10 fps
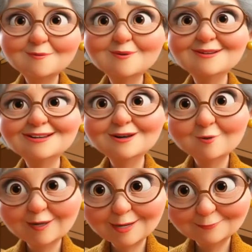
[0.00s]
as God,
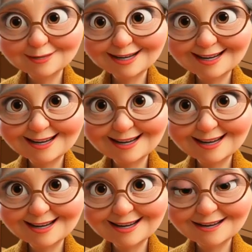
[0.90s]
was always in
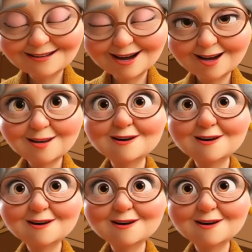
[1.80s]
heaven with the Father,